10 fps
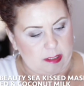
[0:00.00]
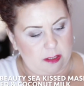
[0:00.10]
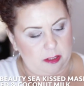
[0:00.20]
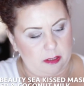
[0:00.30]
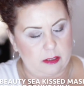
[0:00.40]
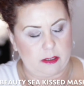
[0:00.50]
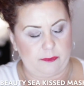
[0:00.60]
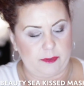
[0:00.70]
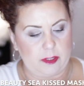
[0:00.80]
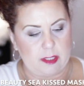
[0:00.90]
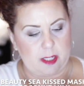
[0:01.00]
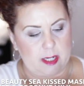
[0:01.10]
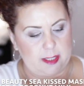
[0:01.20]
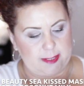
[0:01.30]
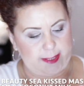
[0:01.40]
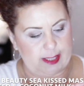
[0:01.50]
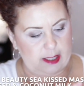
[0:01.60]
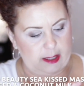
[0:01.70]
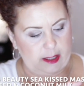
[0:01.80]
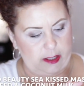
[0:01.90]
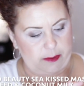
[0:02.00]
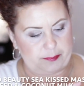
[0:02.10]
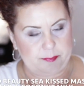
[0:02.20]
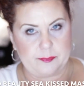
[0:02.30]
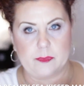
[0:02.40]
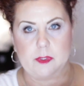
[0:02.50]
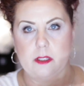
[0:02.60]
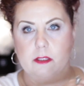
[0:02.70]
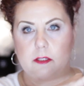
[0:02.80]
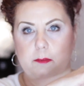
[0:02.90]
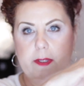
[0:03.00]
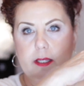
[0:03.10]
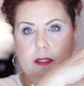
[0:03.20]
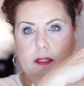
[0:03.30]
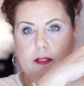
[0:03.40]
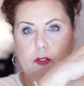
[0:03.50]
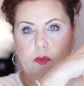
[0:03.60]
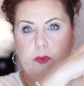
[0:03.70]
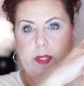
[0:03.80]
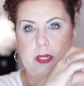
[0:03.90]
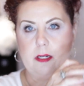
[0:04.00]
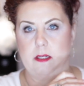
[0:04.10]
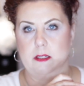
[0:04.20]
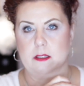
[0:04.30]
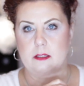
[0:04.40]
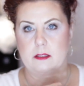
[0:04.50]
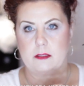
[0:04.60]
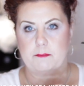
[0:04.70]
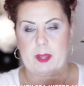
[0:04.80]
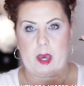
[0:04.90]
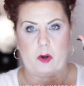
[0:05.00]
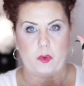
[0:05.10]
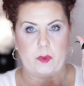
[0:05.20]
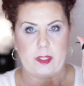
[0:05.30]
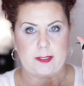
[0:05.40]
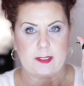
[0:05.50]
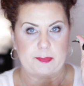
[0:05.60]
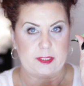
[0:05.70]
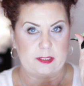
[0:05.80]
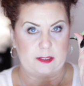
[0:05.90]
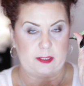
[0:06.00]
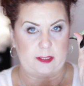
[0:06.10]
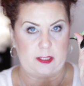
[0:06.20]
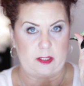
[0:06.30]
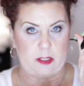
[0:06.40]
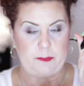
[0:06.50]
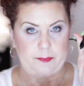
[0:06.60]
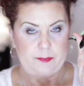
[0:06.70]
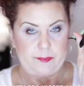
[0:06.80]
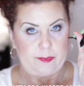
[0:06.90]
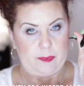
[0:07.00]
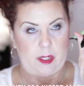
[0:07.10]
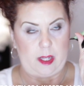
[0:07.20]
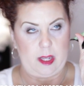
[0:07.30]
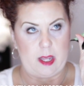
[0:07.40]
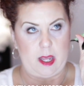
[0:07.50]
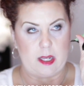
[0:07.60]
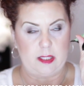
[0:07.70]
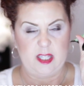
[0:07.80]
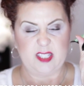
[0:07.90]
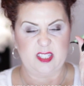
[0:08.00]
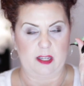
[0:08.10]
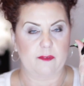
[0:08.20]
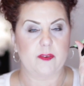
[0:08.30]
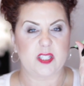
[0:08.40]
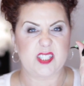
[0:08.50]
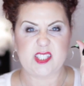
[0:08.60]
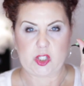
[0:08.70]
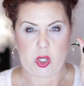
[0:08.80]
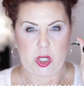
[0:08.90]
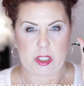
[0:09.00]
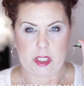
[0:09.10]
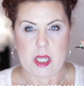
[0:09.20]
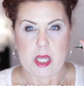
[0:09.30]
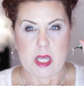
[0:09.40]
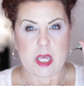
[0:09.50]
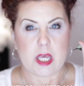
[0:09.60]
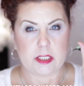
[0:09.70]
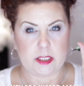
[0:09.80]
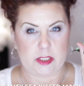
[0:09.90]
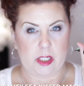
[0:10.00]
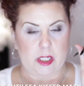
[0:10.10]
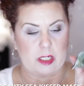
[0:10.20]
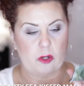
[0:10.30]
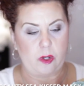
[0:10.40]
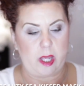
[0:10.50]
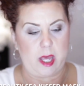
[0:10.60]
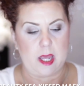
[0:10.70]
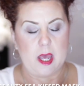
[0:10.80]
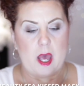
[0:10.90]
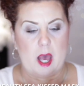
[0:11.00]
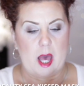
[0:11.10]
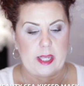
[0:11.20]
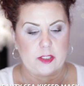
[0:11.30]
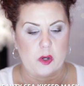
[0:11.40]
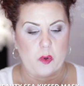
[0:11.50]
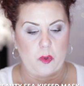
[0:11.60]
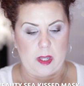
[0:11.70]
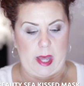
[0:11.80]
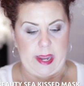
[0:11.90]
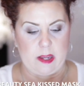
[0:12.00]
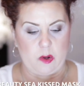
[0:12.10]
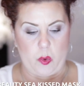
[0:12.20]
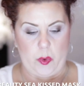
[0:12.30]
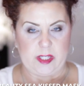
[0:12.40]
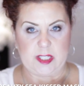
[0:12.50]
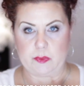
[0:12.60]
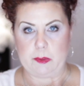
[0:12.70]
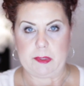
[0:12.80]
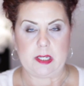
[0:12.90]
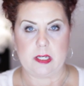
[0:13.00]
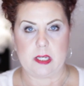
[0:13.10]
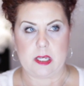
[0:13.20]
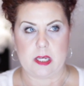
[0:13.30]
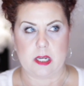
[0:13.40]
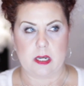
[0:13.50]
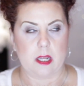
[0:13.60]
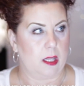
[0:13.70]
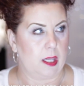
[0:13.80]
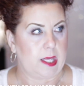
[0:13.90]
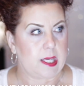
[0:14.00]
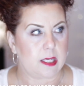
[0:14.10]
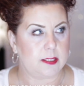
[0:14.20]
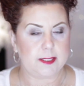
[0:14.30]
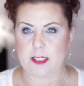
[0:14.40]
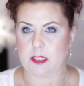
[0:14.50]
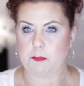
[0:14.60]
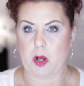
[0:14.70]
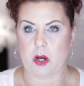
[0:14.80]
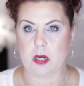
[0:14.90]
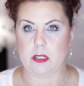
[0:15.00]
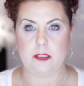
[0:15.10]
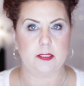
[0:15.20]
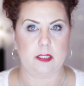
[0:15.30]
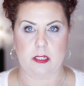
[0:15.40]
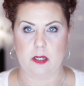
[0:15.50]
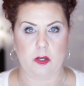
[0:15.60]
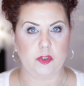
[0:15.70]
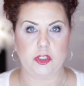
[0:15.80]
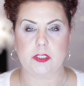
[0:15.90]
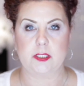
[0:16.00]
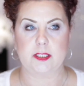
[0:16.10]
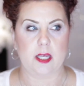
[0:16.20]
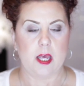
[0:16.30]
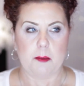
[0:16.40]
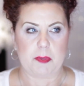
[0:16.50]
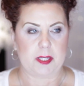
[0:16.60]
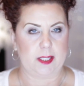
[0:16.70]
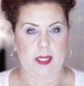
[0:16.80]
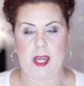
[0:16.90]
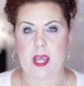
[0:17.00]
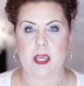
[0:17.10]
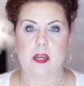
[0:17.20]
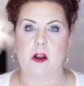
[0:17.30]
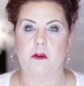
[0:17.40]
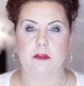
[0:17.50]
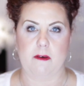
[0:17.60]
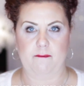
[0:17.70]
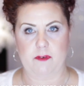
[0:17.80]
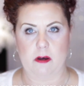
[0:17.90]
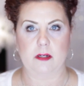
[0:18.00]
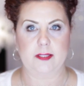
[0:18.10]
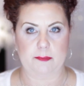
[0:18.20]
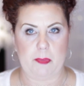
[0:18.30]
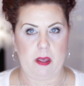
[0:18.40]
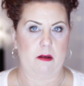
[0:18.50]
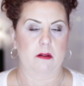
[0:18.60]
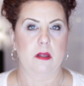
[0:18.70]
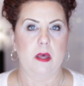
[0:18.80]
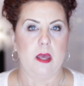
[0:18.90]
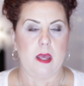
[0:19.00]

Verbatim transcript: oh, if you can kind of see in there a little bit the green powdery substance that's in there. And this stuff stunk it stunk, okay? I don't like going swimming in lakes, in ponds, in oceans, because I can't get over the funk smell.